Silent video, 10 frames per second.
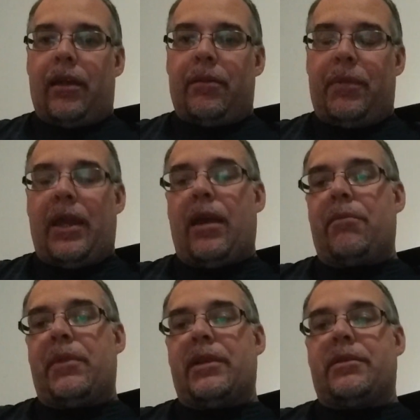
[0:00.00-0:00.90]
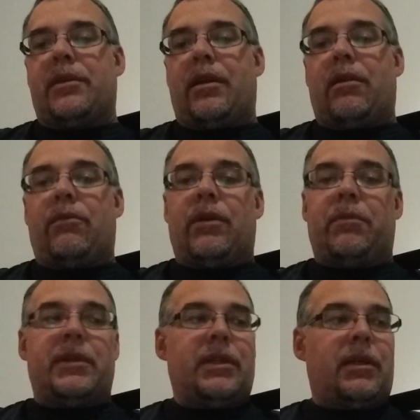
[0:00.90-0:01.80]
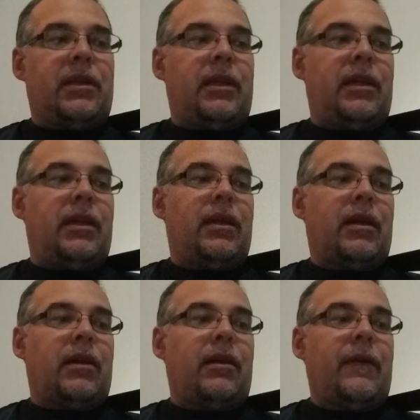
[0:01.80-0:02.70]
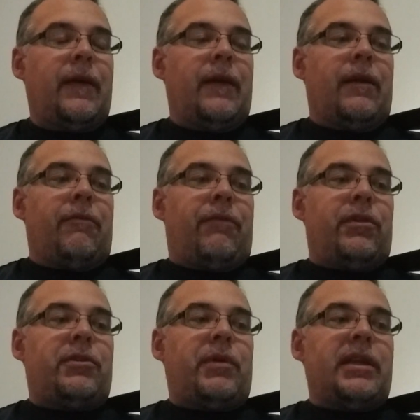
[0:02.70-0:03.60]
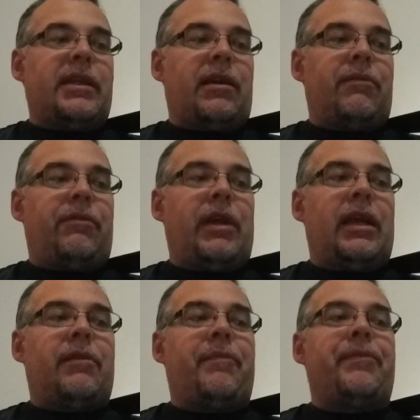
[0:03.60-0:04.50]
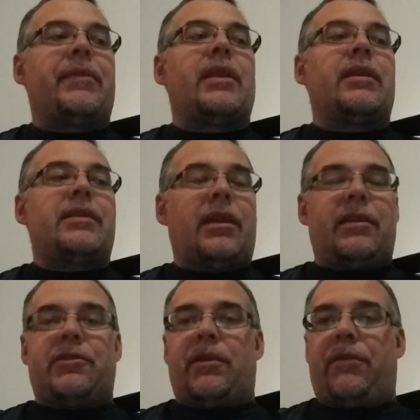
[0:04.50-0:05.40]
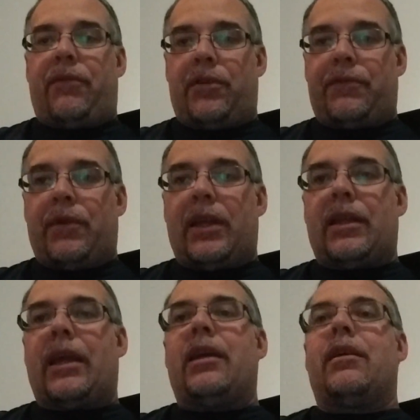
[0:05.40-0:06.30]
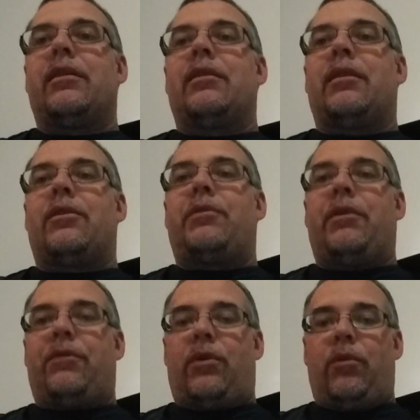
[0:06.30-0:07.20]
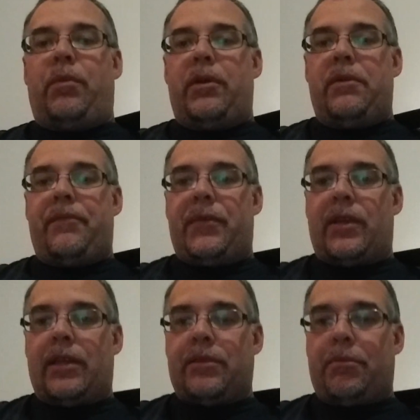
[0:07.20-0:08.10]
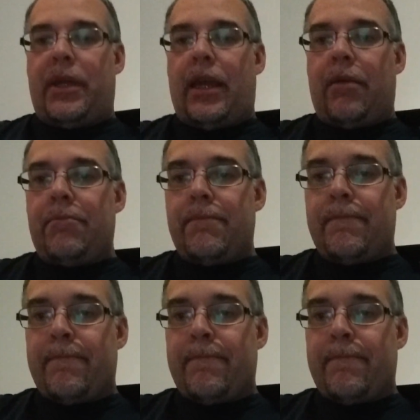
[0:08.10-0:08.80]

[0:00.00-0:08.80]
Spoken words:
The BM is, well, basically 1st string, 2nd fret, 2nd string, 1st fret, and 3 and 4 open, so that's a BM.